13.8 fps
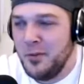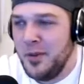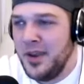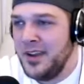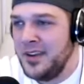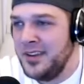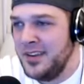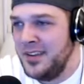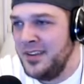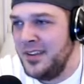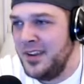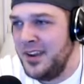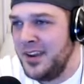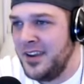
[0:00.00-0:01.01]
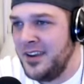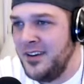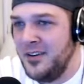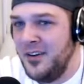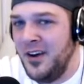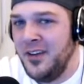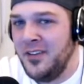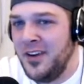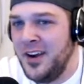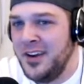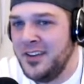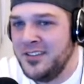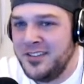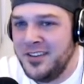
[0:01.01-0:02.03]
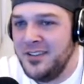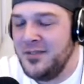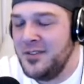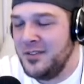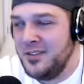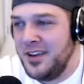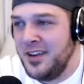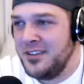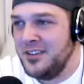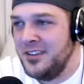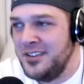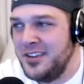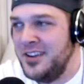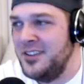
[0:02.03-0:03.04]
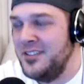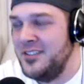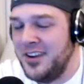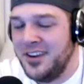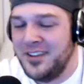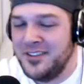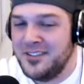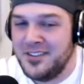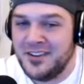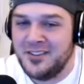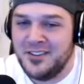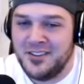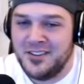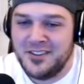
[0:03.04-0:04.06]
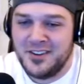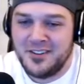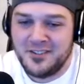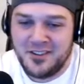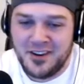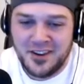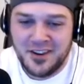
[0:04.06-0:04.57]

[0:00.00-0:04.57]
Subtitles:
band, and then I go online to see if there's actually a soundtrack, and there's actually a soundtrack.